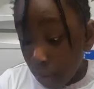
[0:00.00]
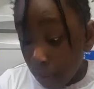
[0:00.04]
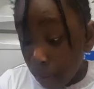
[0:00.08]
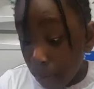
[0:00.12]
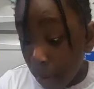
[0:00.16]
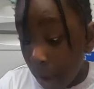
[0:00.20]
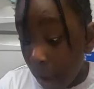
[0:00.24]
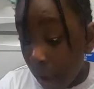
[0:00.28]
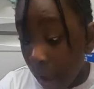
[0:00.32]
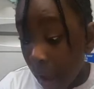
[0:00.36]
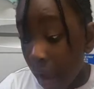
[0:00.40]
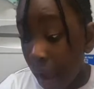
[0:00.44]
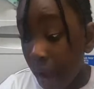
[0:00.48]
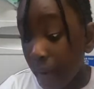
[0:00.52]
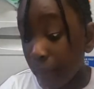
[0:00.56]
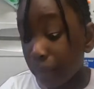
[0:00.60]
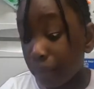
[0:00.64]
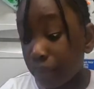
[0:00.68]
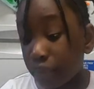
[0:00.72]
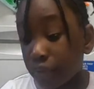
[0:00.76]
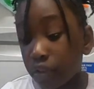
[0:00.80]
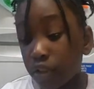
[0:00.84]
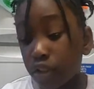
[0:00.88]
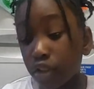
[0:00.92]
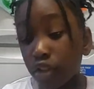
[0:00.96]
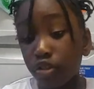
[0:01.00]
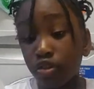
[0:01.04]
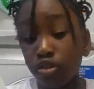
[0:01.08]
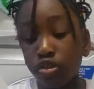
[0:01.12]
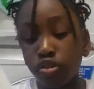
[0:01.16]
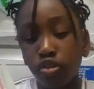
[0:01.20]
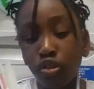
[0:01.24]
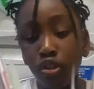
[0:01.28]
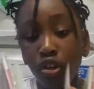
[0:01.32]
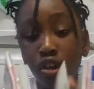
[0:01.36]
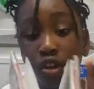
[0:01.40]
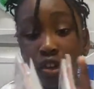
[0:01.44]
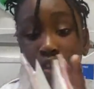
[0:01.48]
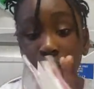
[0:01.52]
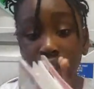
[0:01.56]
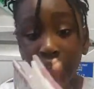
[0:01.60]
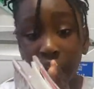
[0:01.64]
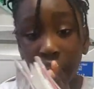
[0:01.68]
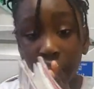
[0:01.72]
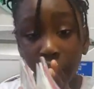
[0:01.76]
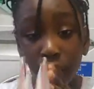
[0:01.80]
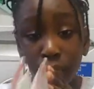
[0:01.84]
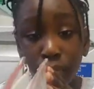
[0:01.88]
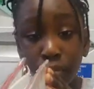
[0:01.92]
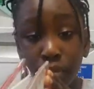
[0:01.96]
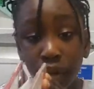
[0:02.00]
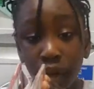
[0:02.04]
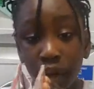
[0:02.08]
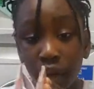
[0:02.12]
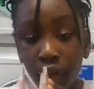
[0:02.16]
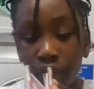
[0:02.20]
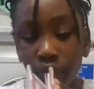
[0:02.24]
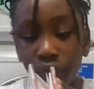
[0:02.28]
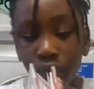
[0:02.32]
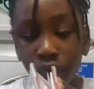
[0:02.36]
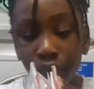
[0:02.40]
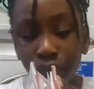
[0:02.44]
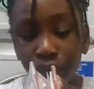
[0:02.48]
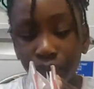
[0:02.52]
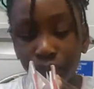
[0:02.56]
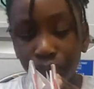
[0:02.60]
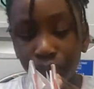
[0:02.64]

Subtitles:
perhaps the crocodile breath.